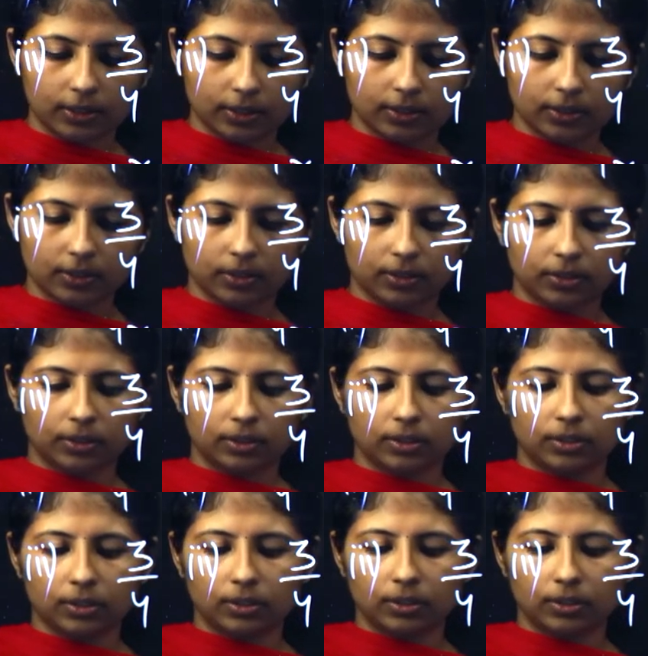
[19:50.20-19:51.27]

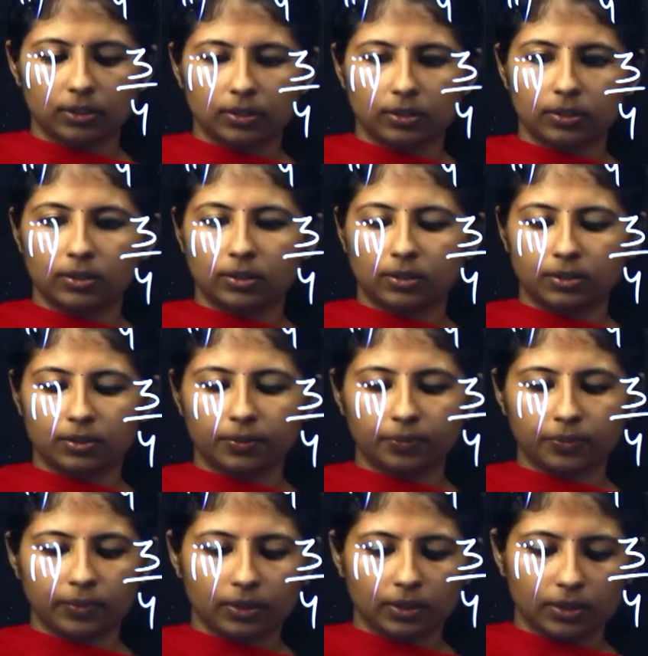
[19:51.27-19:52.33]

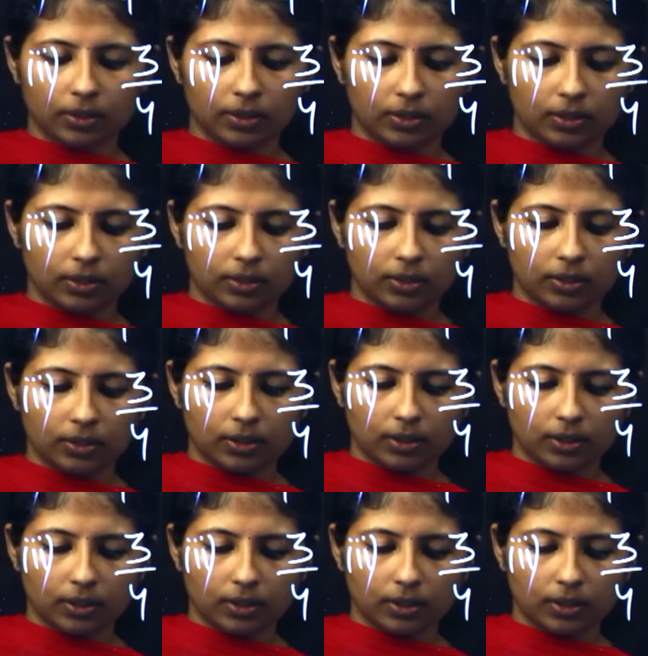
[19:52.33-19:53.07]
Nobody speaks.